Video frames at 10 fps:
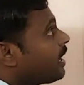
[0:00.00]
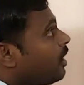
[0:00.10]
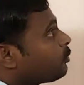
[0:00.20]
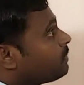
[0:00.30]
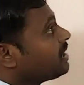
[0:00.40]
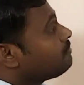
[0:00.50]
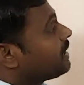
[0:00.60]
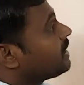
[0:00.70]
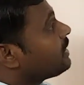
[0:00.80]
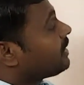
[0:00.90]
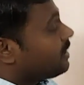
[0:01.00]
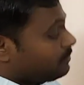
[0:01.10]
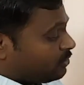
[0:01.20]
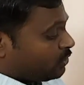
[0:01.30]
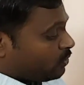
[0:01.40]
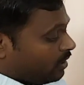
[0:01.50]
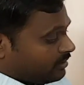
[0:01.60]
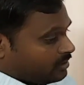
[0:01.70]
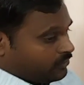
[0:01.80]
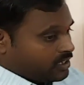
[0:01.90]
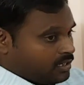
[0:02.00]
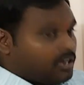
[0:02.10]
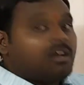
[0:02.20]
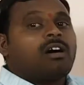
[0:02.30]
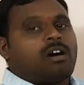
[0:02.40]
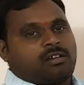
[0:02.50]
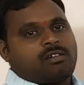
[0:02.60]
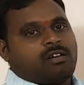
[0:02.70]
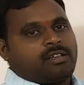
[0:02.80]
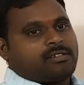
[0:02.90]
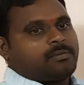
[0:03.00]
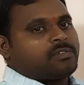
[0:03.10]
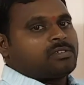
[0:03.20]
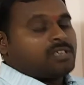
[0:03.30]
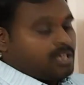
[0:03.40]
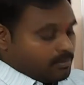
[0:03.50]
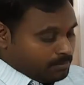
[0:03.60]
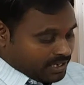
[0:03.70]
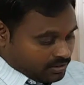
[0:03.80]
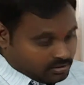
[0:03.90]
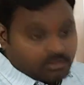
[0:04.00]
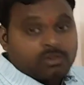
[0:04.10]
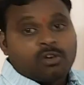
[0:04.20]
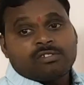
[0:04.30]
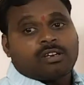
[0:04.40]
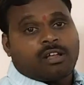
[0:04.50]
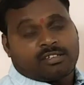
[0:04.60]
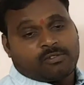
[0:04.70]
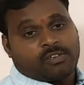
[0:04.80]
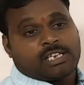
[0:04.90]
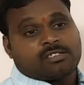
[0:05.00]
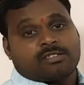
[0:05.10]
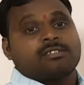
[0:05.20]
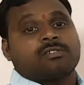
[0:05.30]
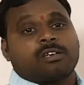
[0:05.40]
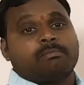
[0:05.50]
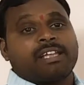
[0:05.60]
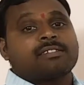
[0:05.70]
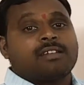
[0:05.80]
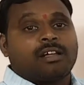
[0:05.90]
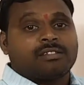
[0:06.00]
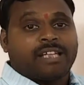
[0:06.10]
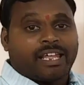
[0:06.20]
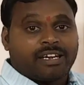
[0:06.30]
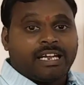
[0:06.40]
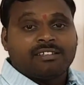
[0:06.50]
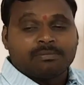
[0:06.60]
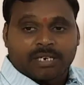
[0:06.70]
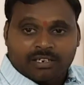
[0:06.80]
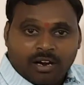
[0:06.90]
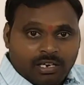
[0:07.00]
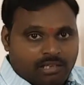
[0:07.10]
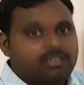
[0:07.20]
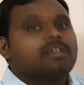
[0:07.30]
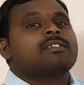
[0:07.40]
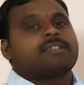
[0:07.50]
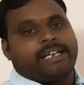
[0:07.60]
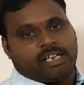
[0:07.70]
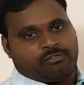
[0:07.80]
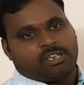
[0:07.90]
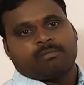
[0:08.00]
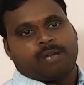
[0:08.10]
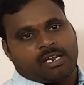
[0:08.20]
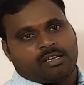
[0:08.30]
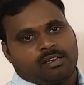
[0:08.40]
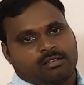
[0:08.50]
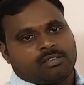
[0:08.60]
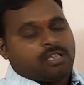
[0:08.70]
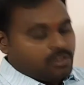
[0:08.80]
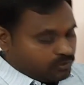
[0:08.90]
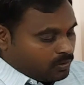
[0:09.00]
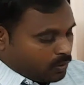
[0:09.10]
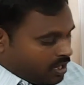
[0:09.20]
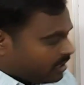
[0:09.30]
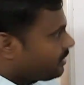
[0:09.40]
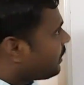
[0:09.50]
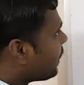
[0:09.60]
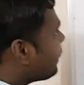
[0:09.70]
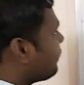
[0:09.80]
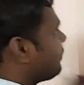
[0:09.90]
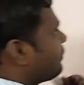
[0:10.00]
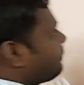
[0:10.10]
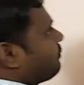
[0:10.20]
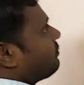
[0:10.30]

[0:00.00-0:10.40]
have been many attempts to classify the organisms. But those classifications were based on their needs but not a scientific manner. So what are the needs?